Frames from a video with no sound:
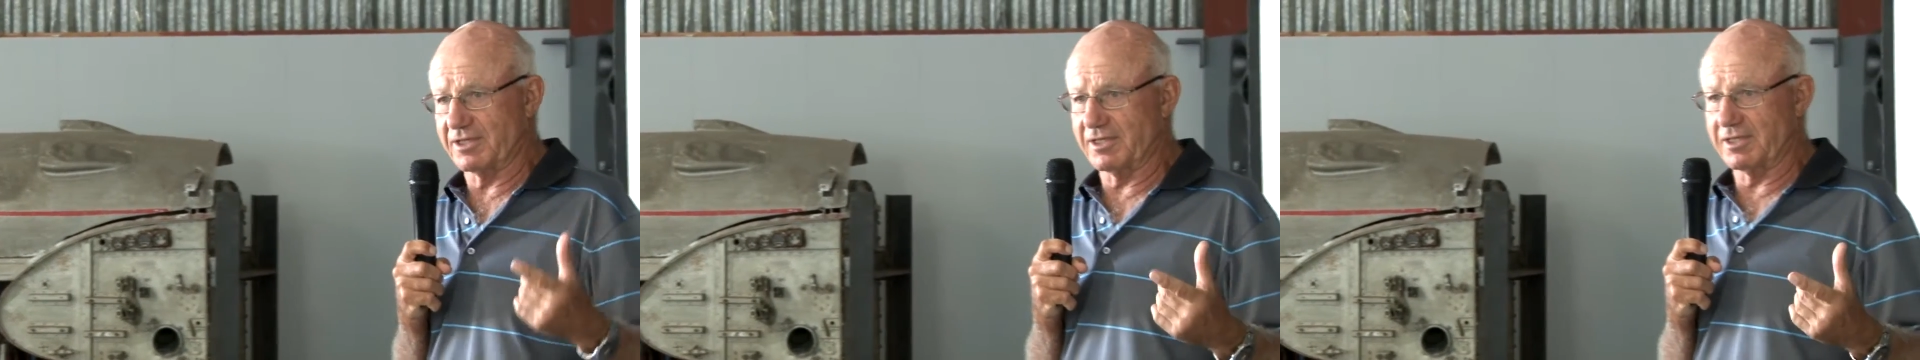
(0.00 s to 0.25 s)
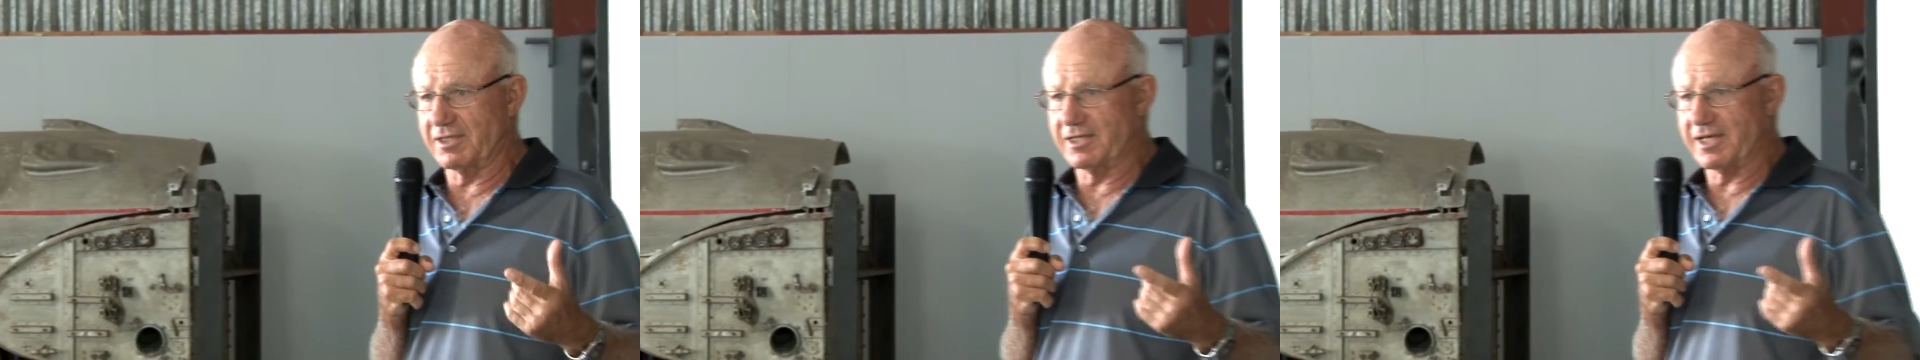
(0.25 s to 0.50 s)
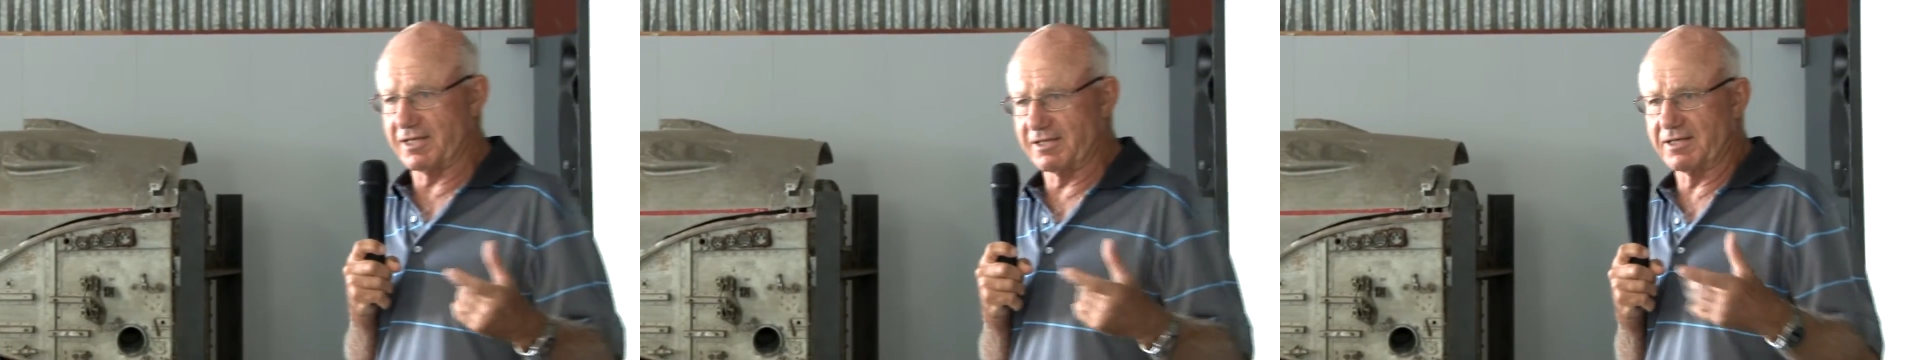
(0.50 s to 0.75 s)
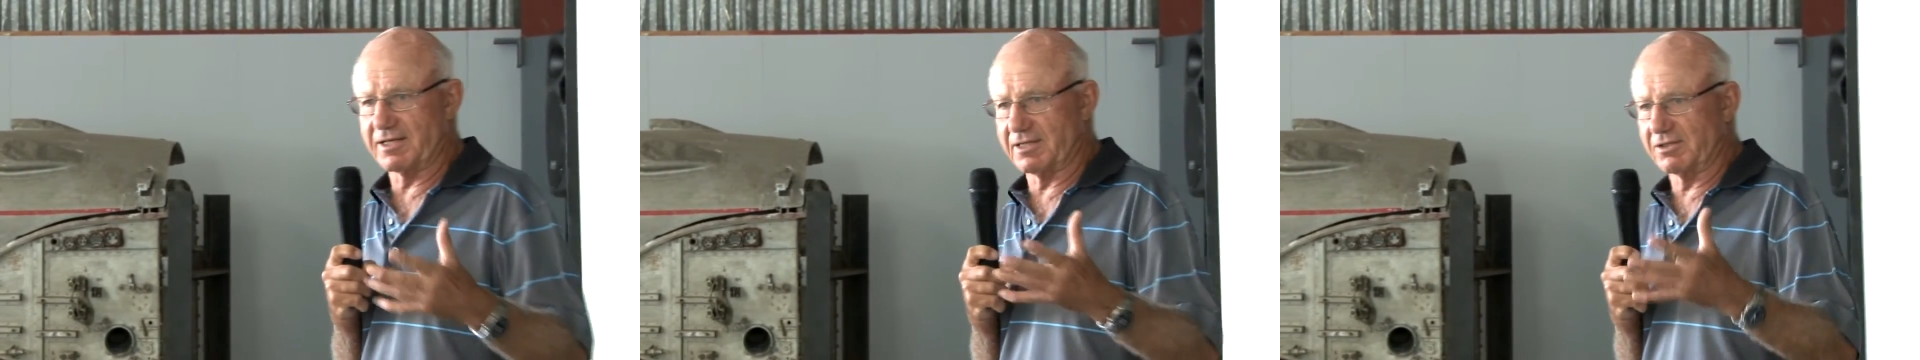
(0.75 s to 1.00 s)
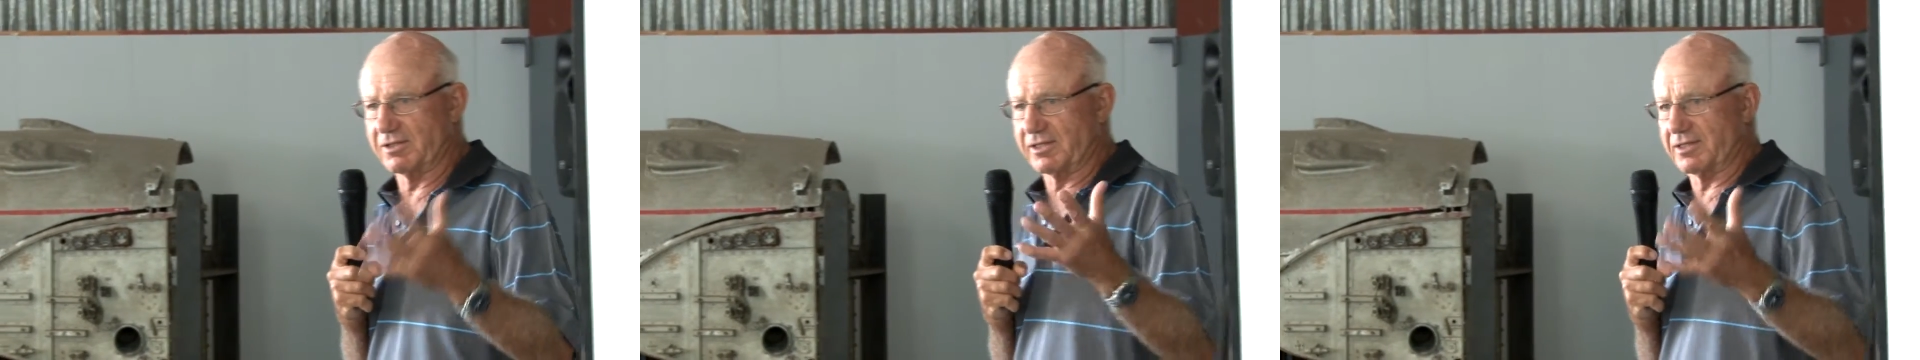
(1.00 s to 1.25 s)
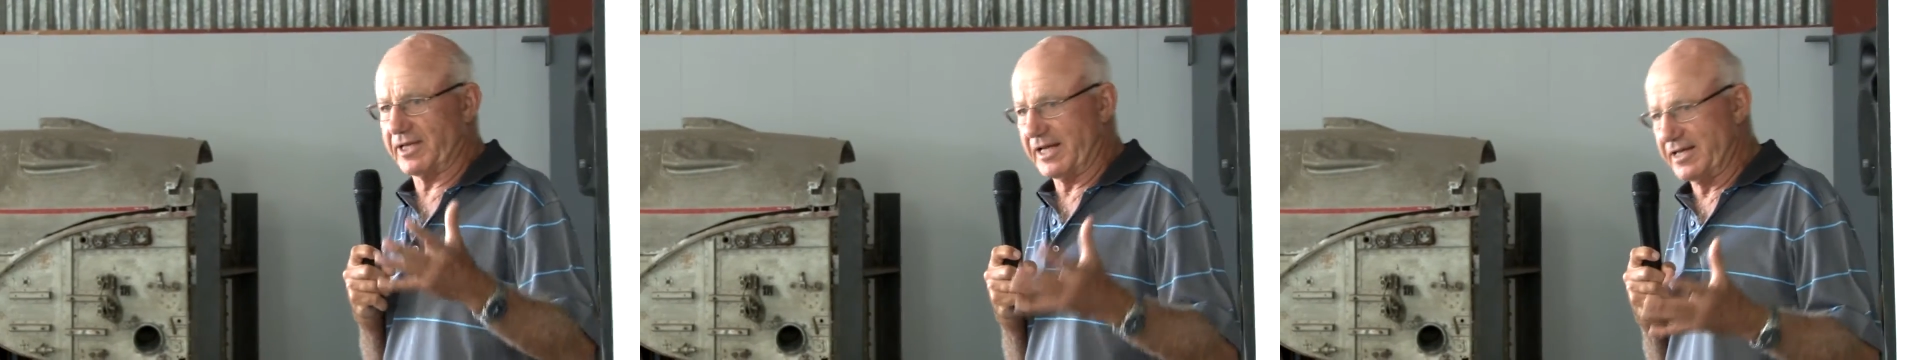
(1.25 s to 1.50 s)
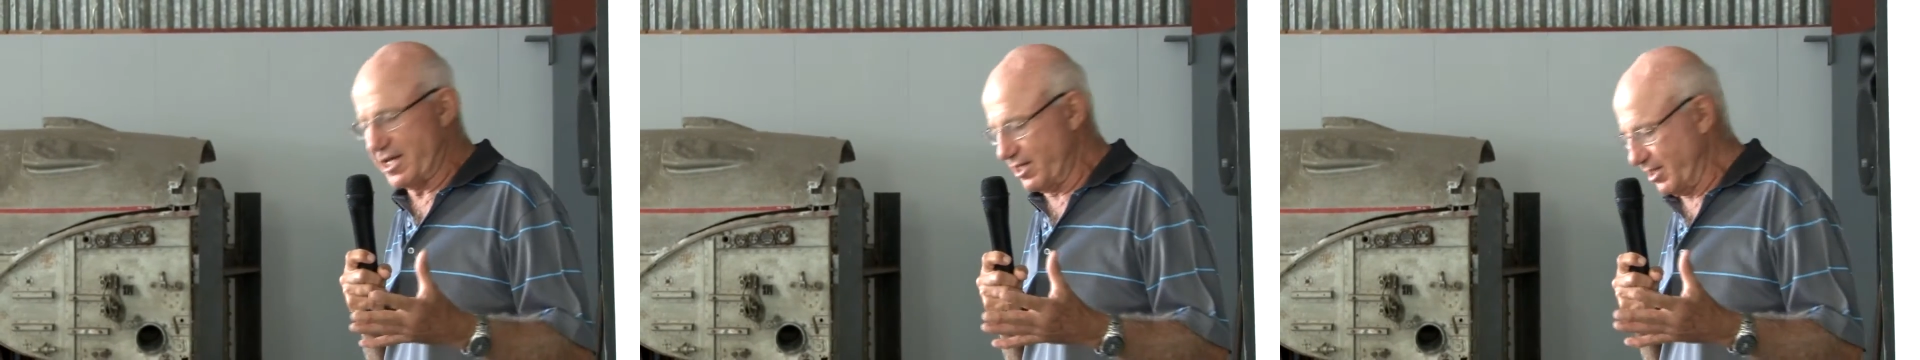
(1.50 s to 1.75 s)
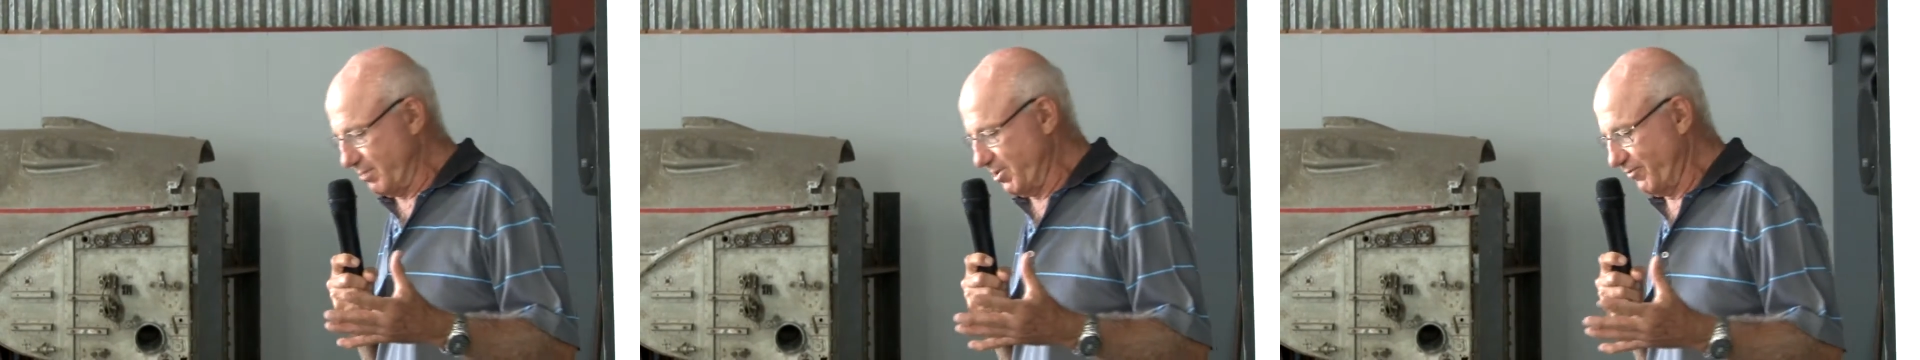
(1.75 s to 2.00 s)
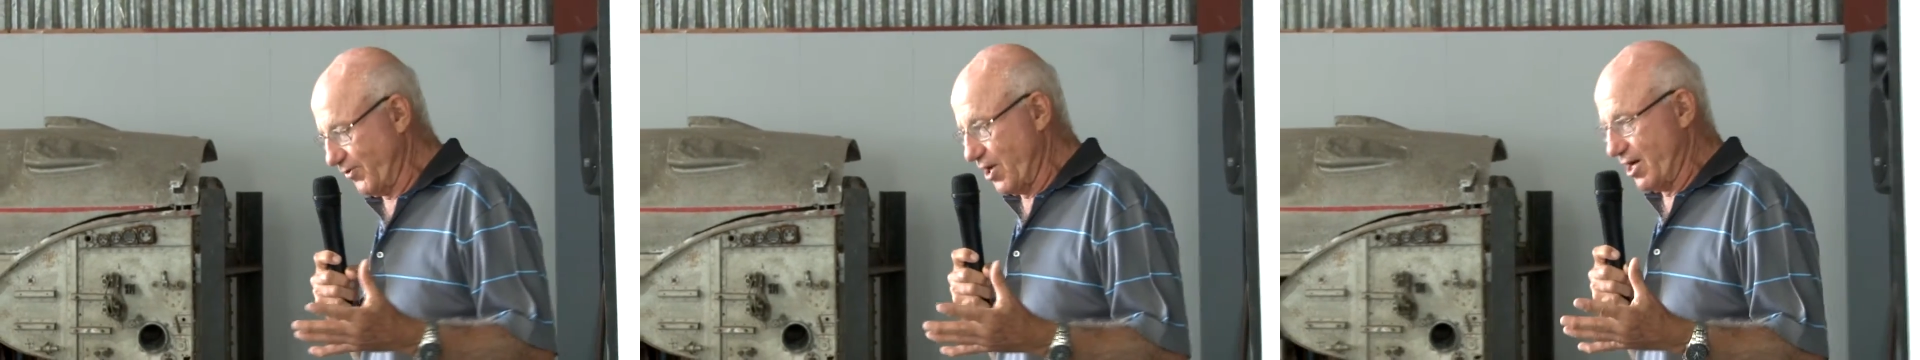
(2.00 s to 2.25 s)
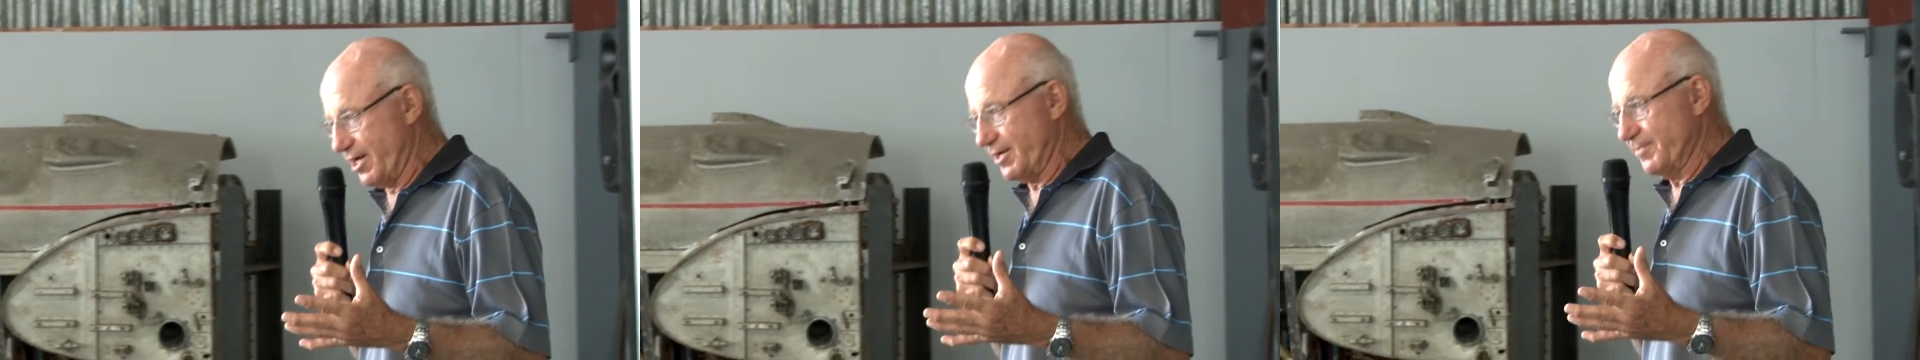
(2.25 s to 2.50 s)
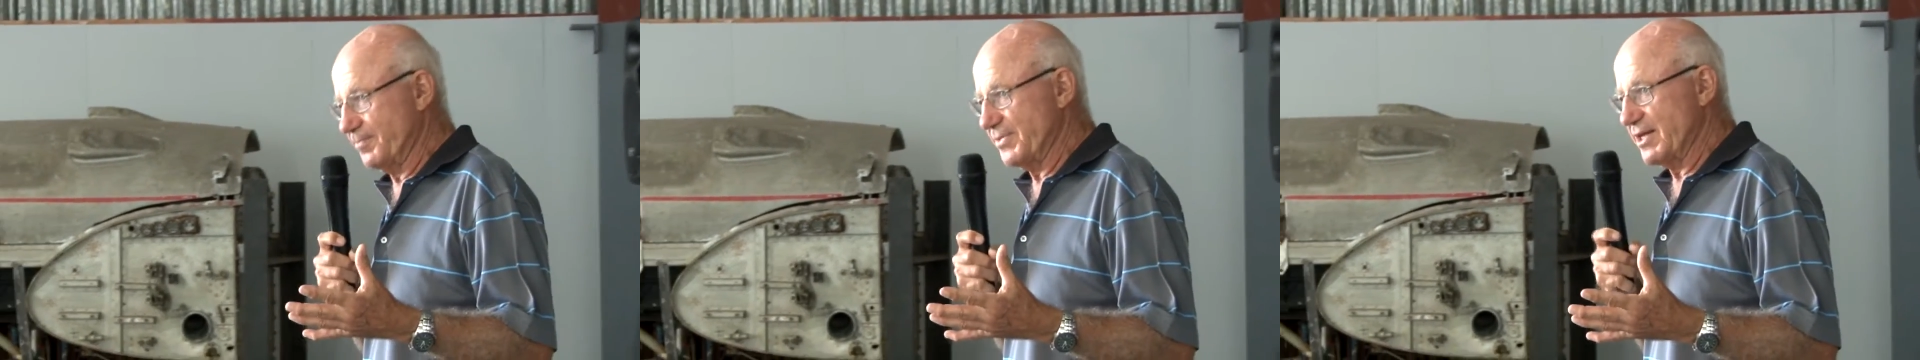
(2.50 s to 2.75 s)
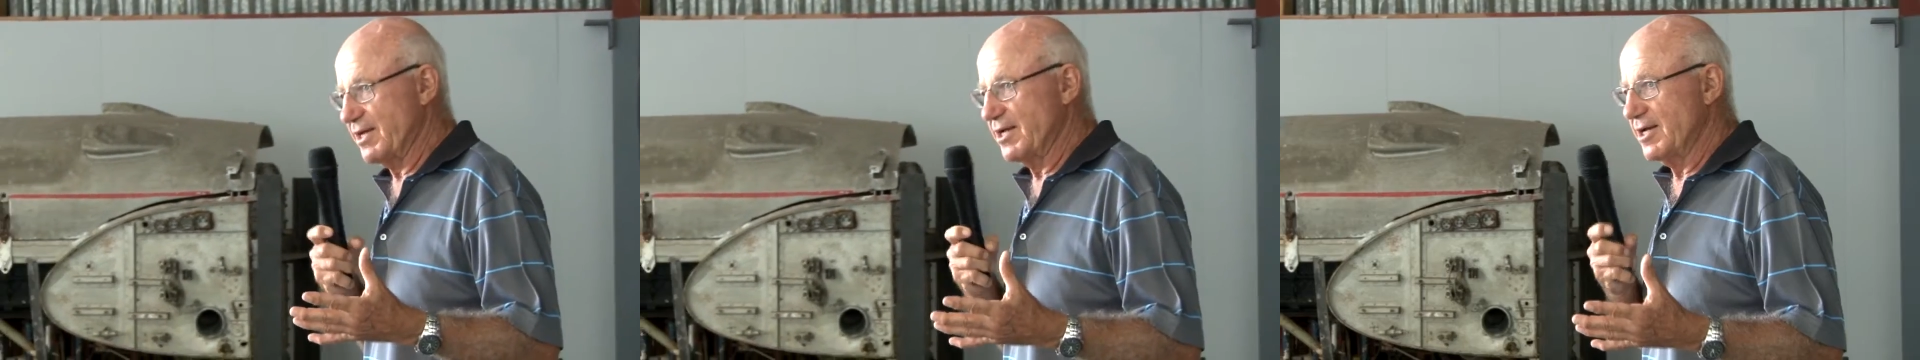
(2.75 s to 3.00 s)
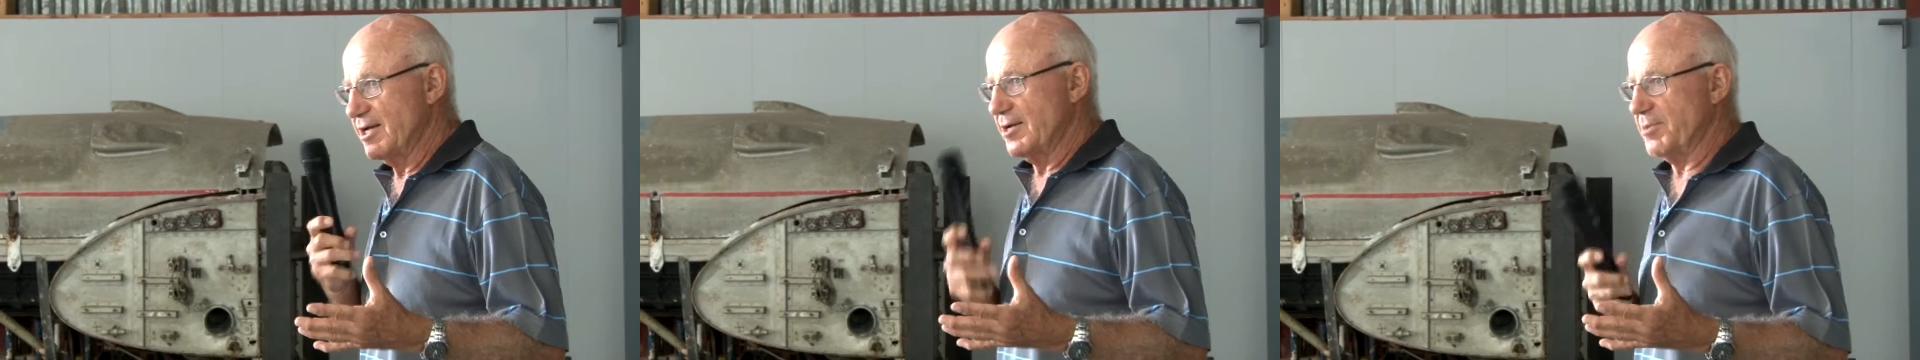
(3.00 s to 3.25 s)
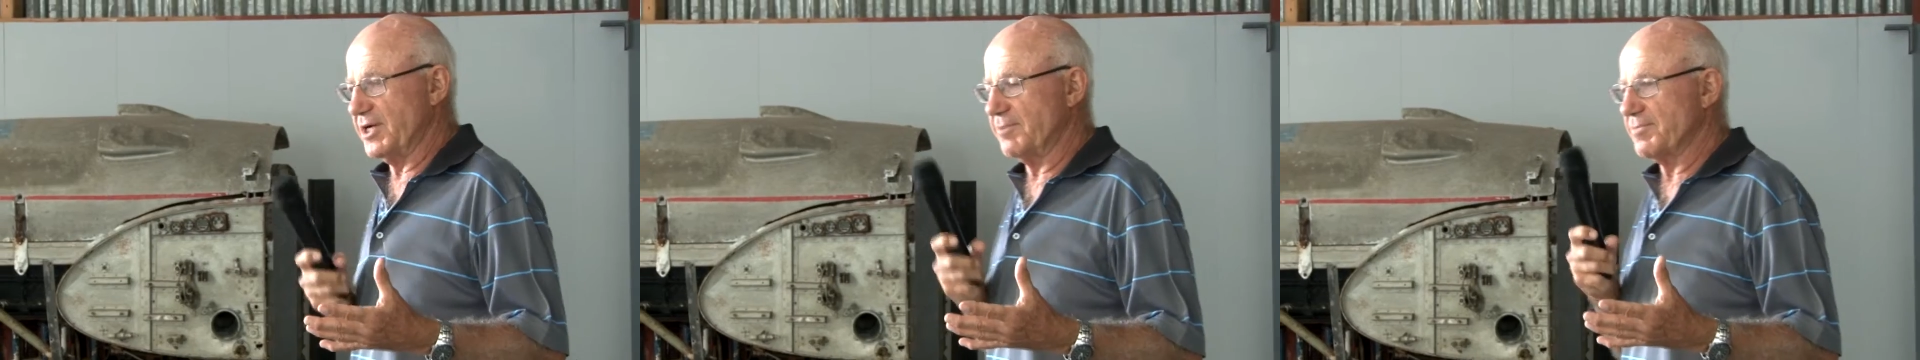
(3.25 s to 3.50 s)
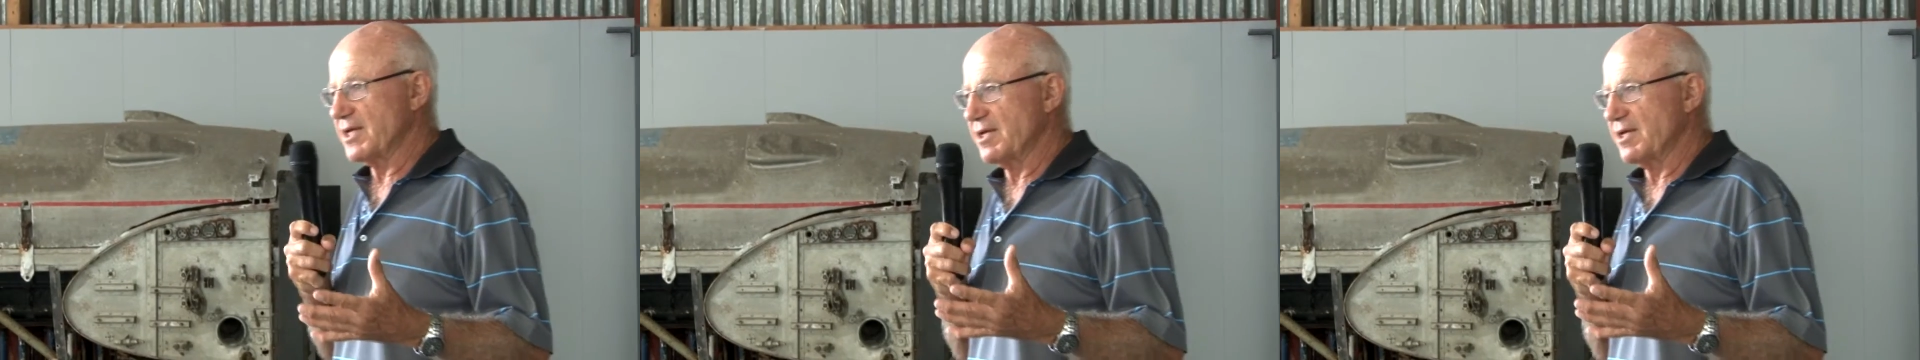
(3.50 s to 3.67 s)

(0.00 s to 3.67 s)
and it will undoubtedly be flying. But